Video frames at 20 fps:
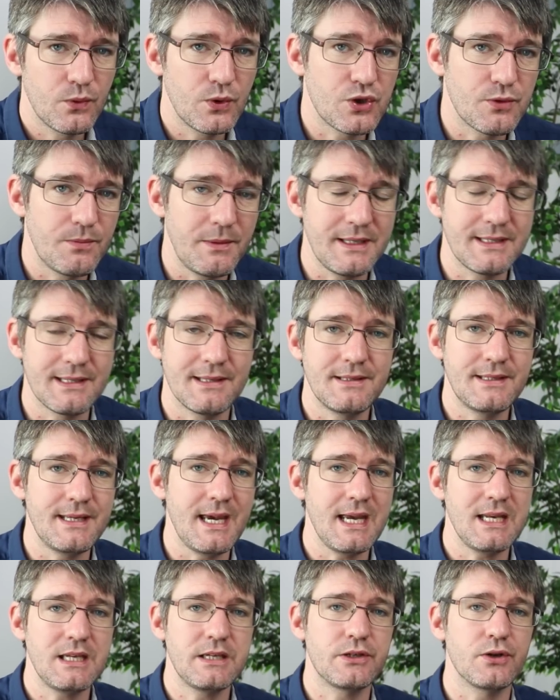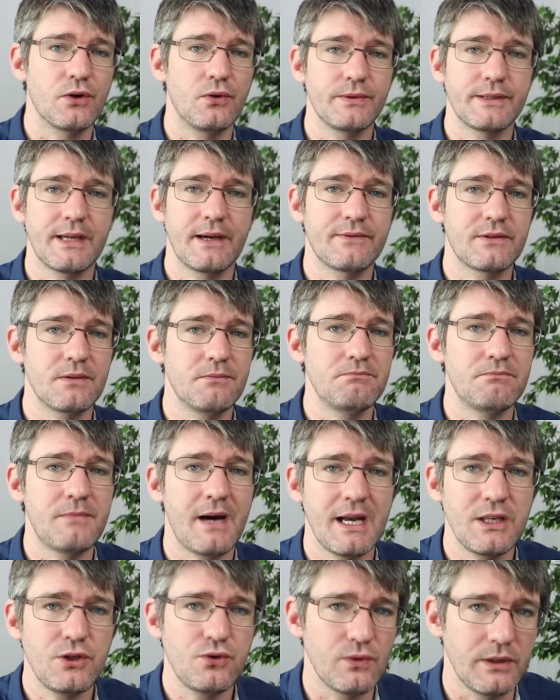which means that they don't have to
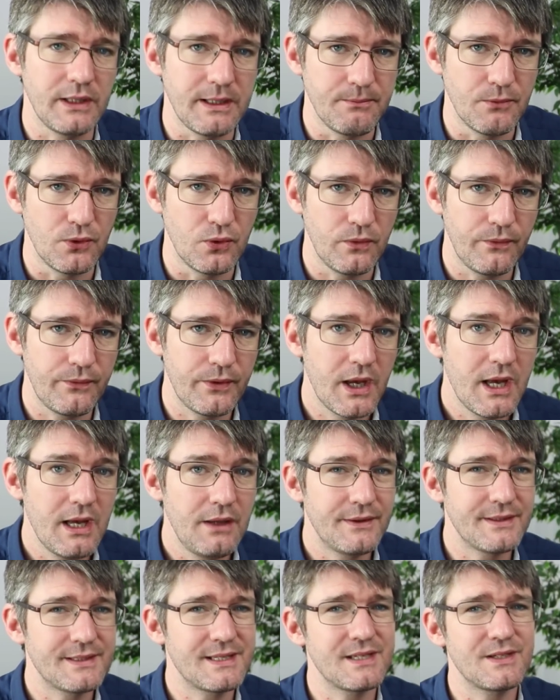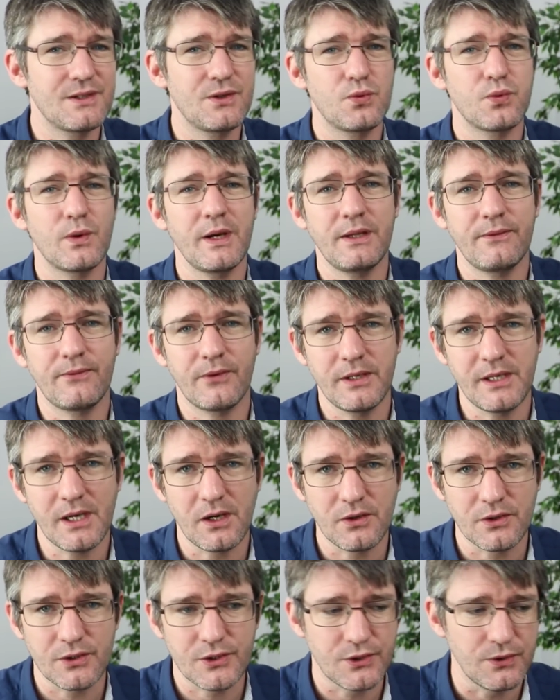manually move. This is great for
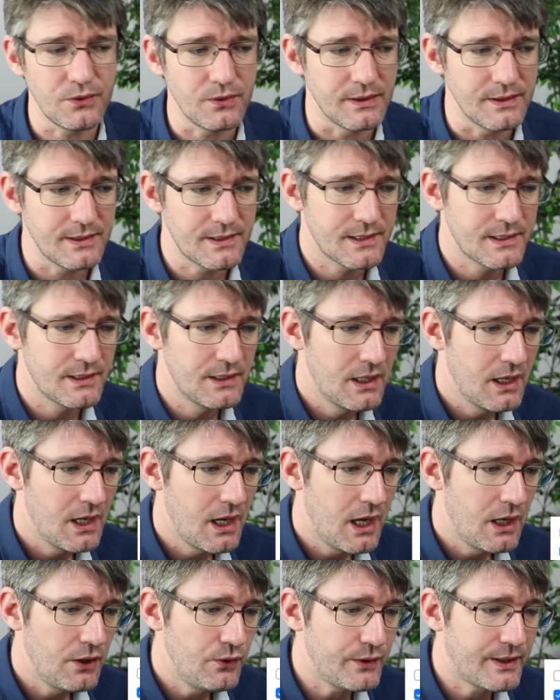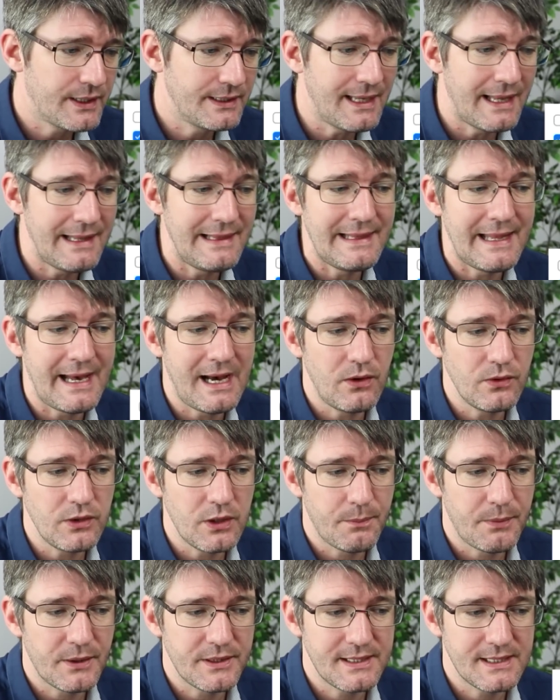younger students. You can allow
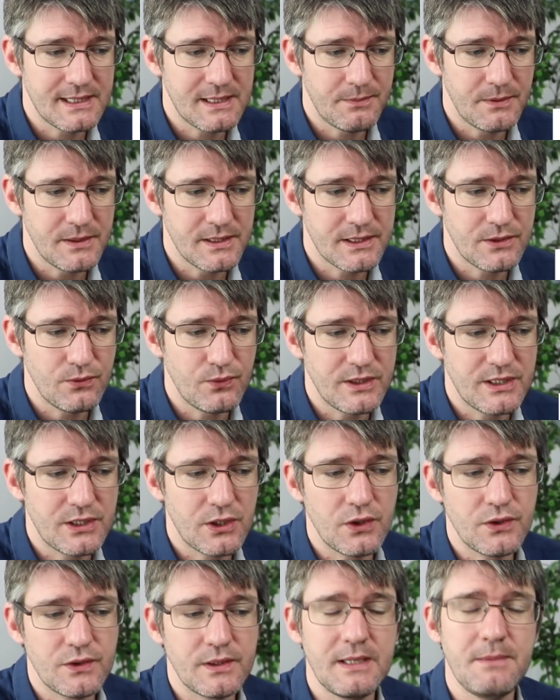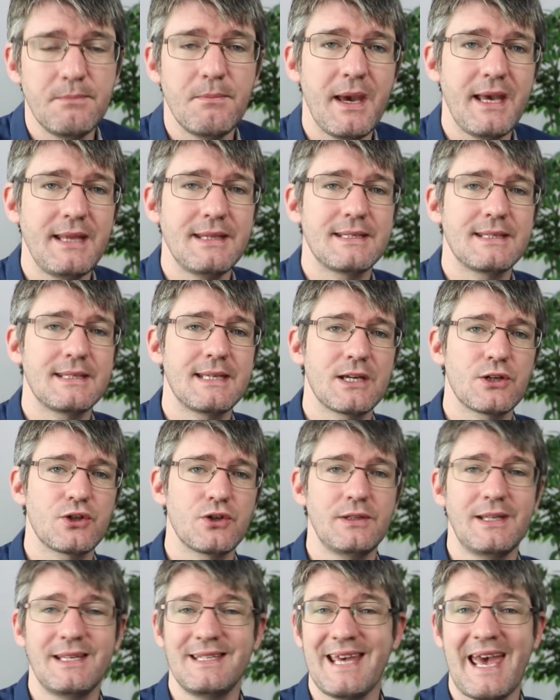your participants to return to the main
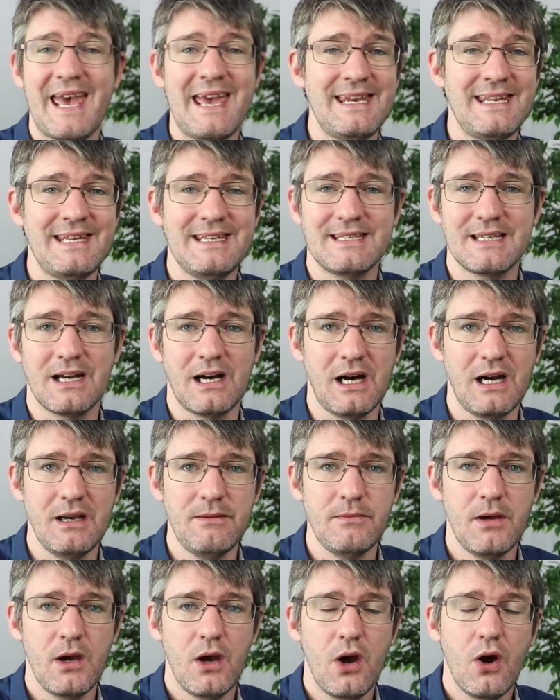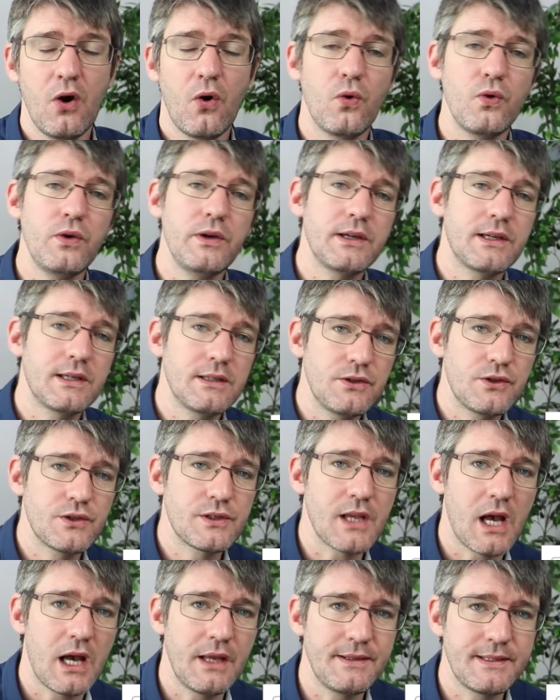session at any time, or you can
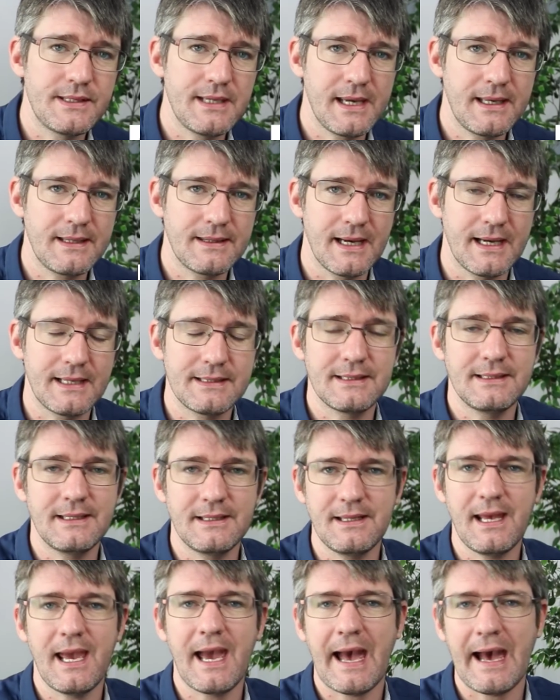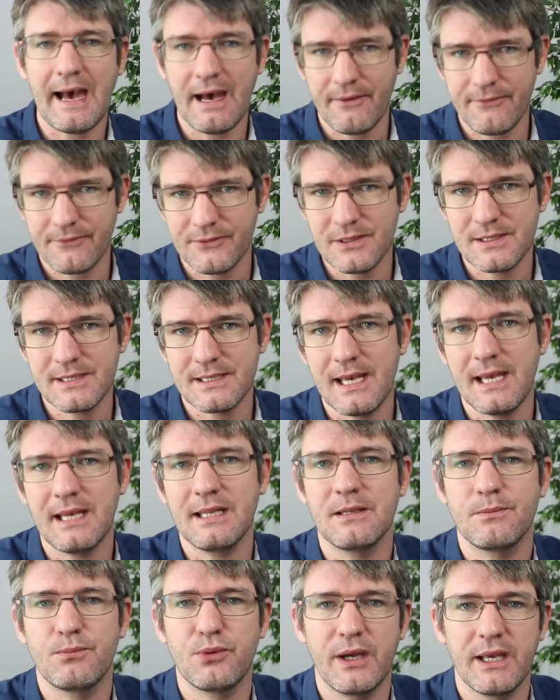just untick that and then they have to stay
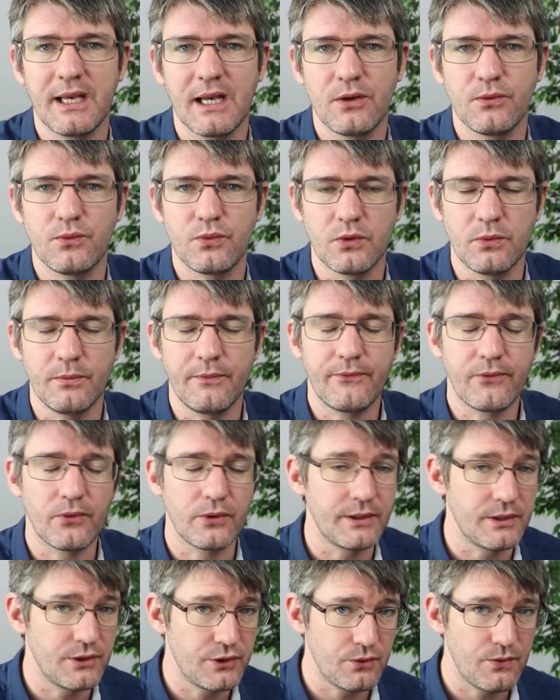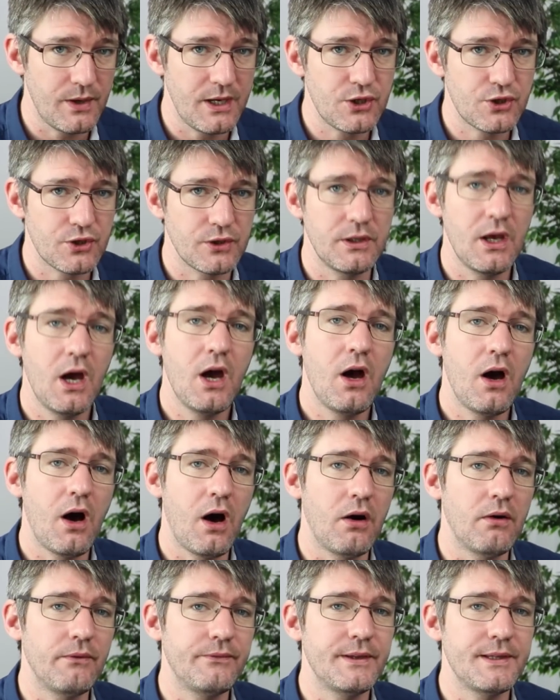in the breakout room for the duration
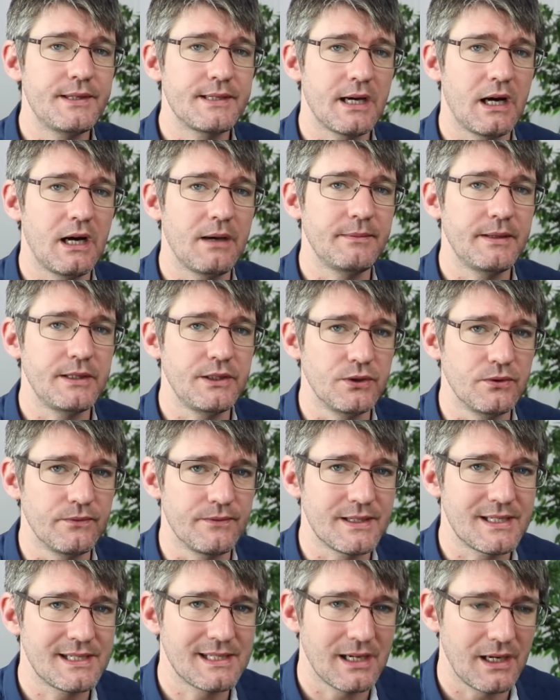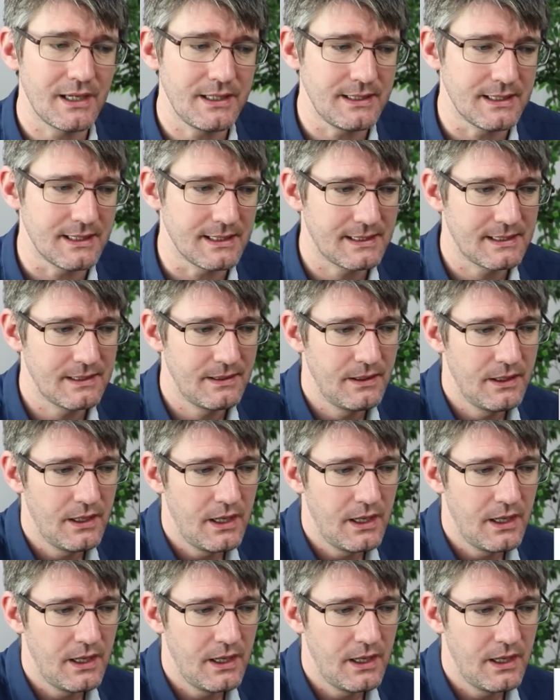of the time that you've assigned it.